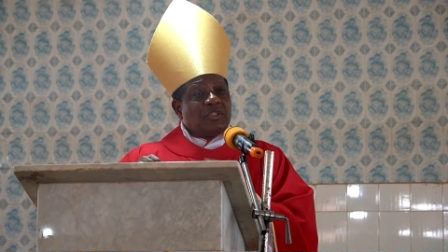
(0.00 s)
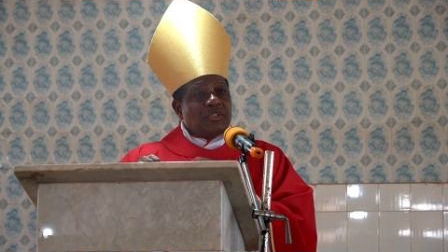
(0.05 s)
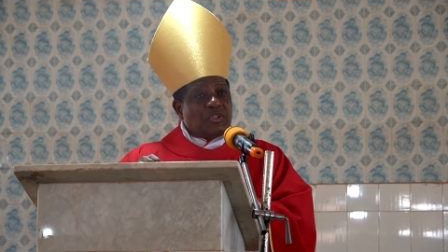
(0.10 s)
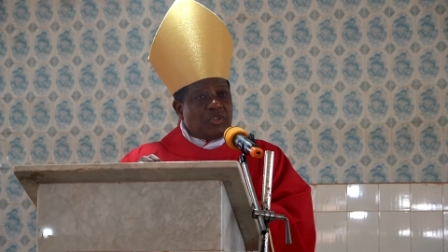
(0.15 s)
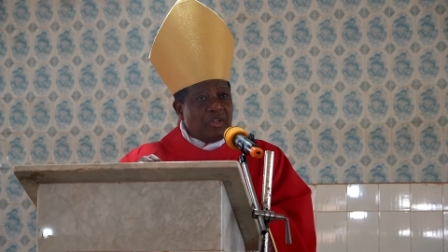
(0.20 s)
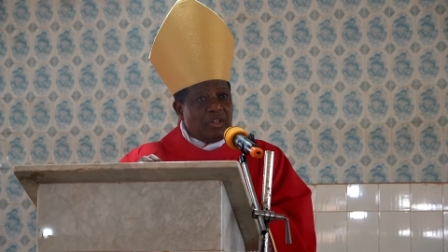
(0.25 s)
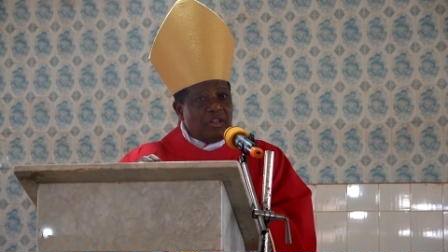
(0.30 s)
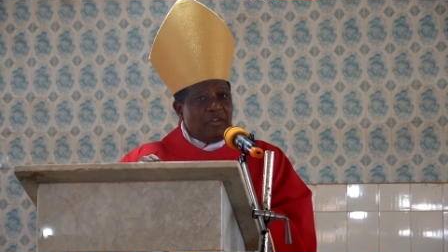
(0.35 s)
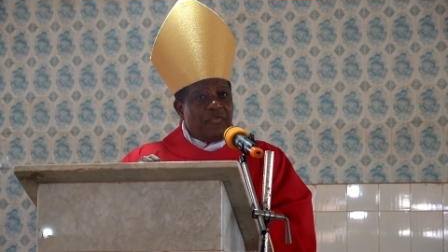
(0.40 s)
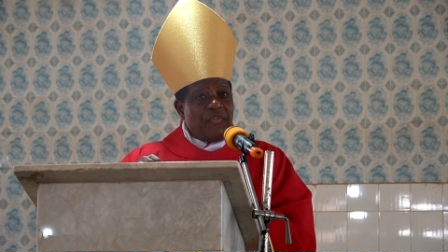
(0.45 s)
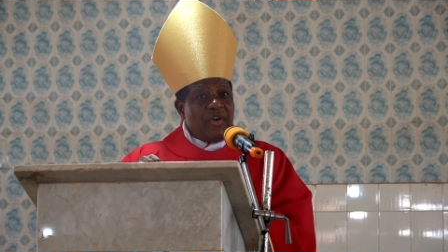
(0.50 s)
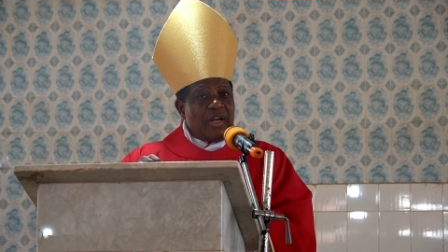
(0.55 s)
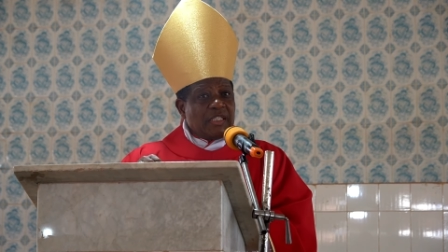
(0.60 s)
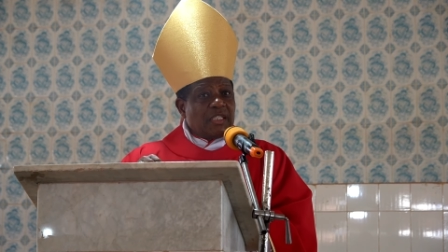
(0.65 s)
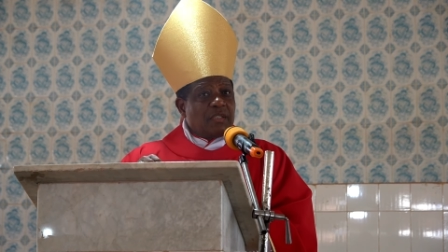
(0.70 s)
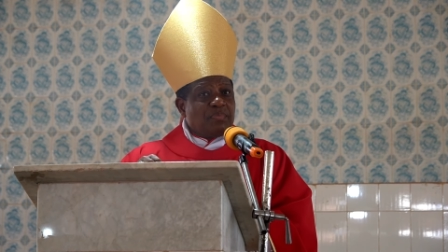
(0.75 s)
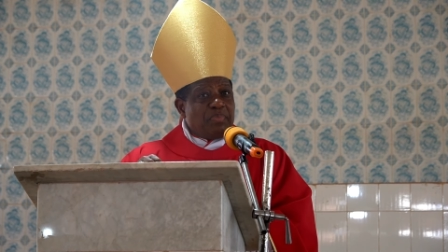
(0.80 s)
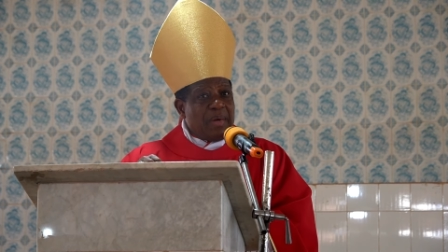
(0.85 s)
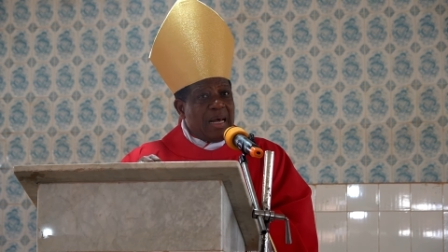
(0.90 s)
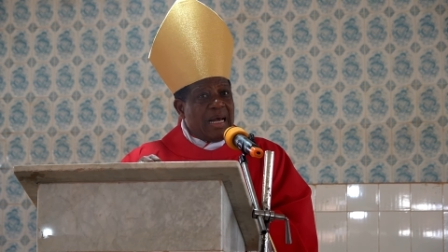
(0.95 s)
to the
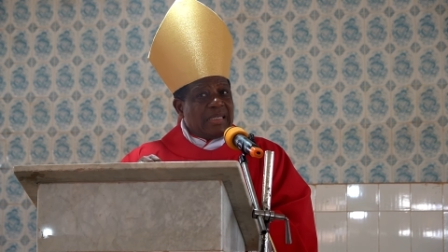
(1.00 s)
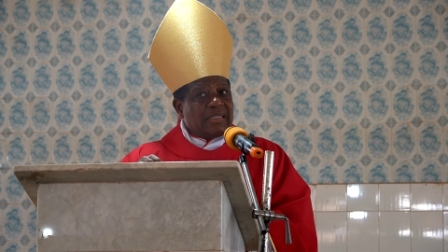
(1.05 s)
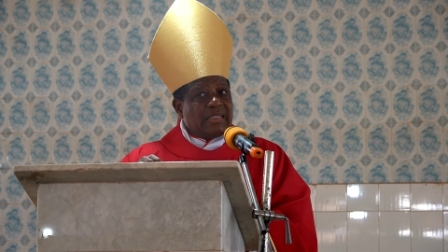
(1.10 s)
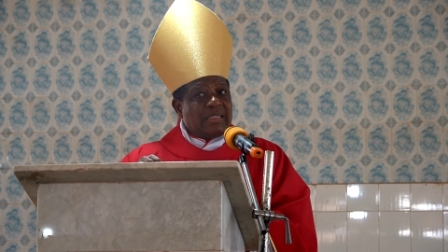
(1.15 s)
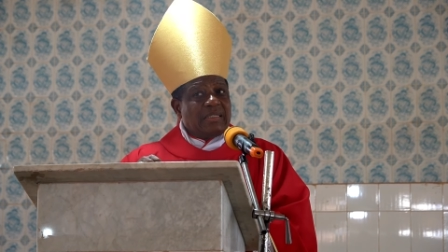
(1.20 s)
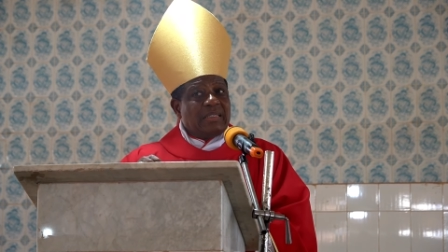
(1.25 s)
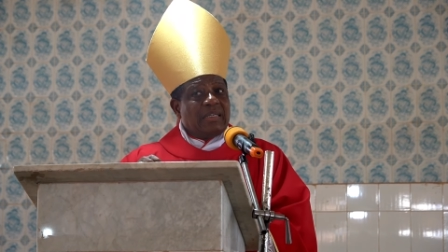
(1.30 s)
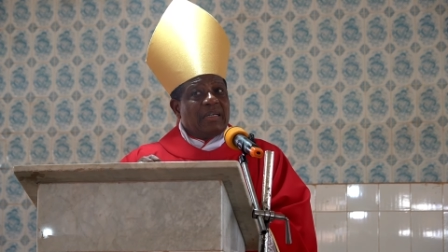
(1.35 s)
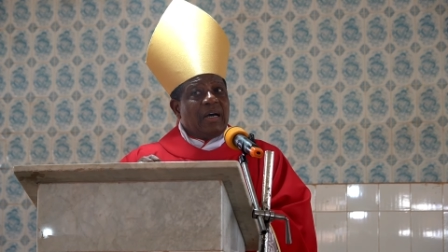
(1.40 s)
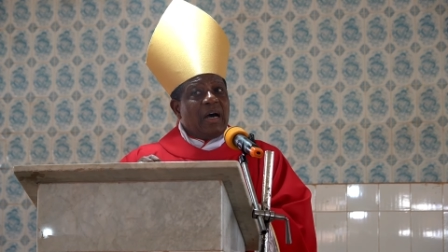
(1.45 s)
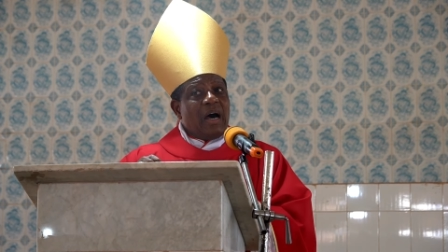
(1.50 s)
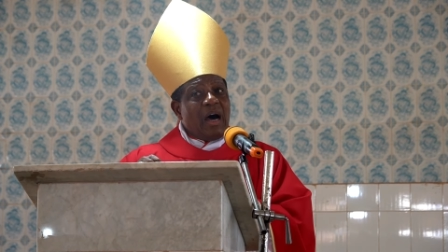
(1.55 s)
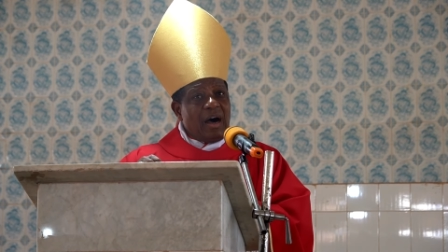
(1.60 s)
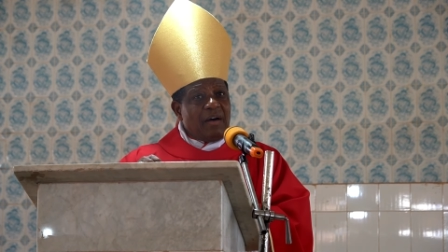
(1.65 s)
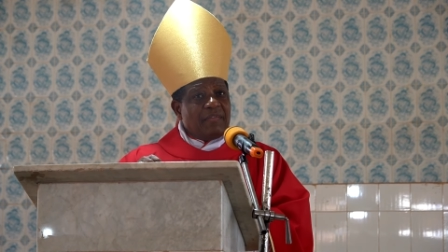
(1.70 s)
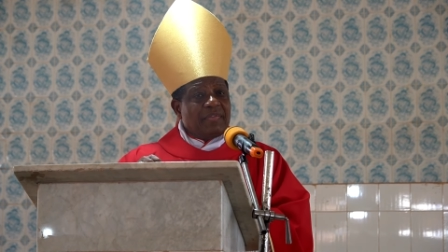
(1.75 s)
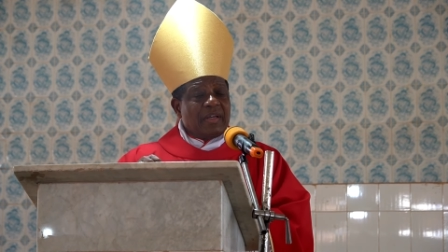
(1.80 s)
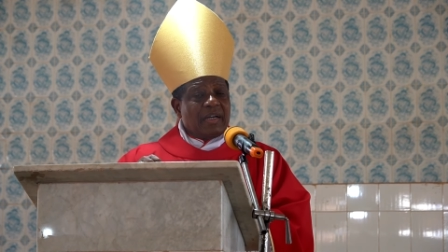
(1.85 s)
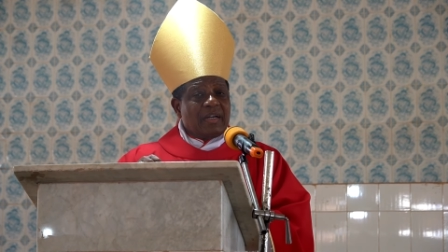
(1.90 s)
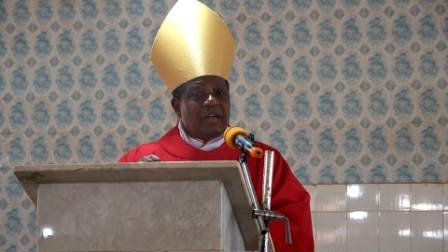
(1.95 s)
first part
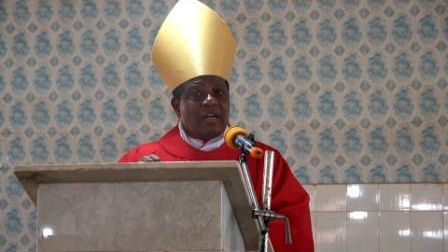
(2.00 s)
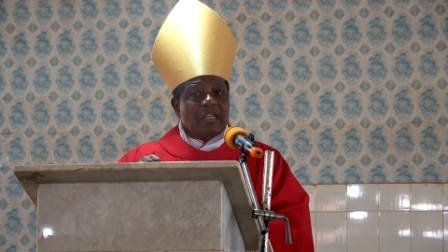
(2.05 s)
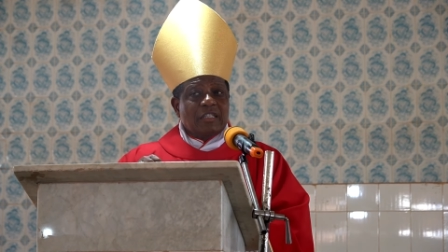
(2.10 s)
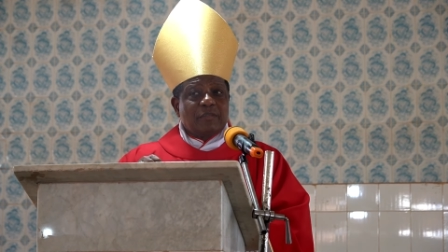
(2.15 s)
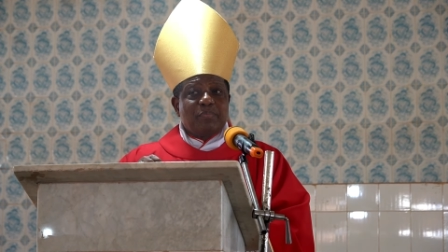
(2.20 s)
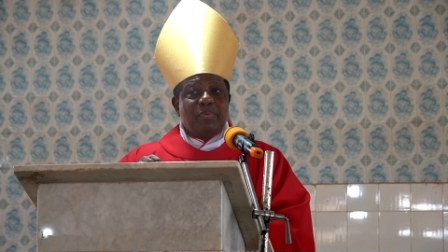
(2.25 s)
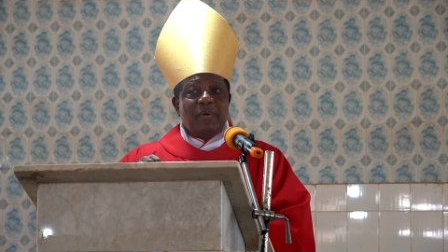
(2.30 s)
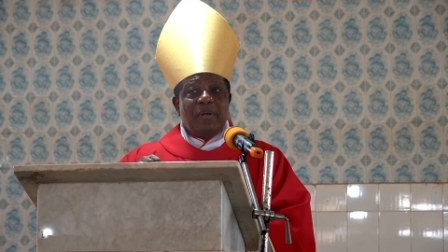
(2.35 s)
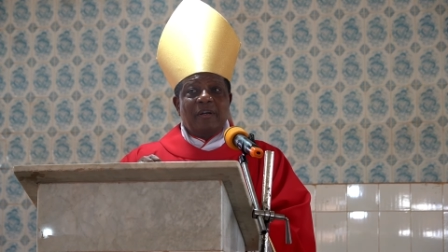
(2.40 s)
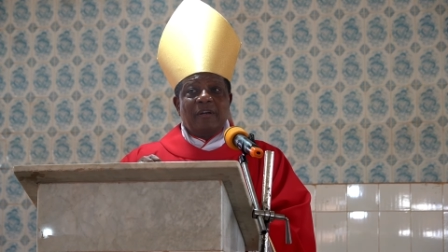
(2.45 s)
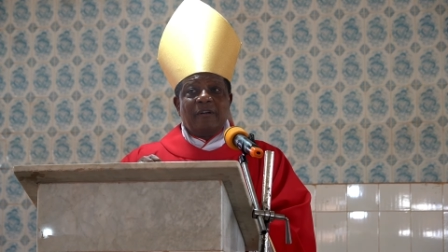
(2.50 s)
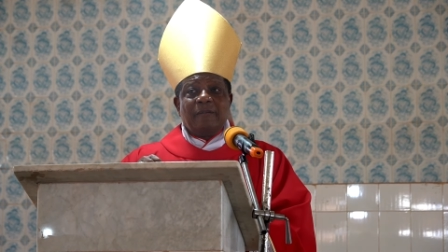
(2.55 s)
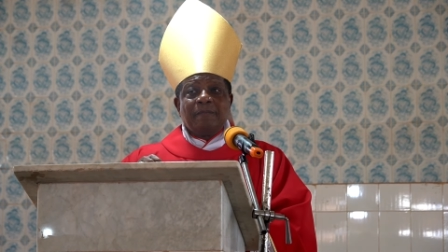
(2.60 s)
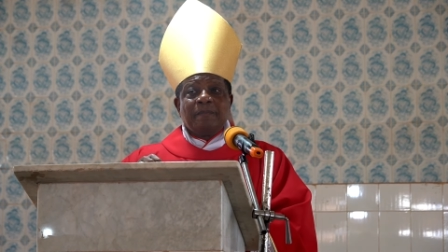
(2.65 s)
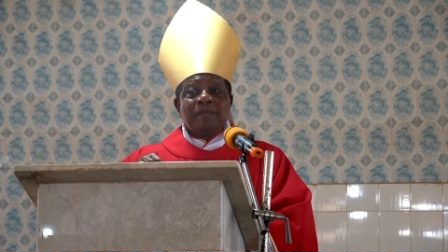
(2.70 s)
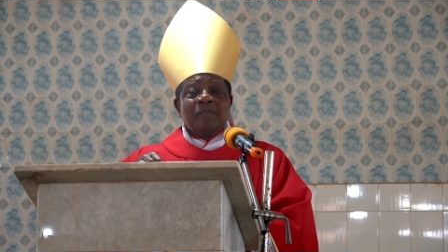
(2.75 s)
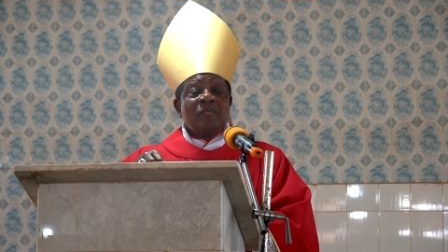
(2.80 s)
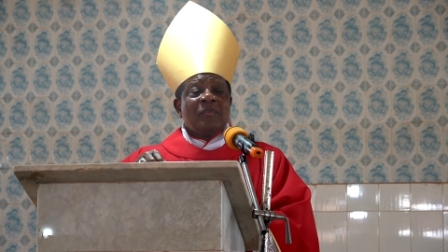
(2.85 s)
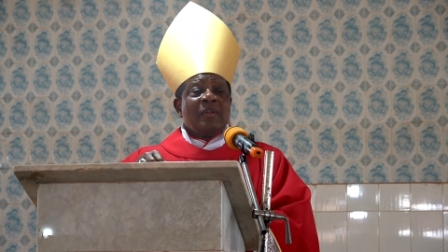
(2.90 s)
of the gospel,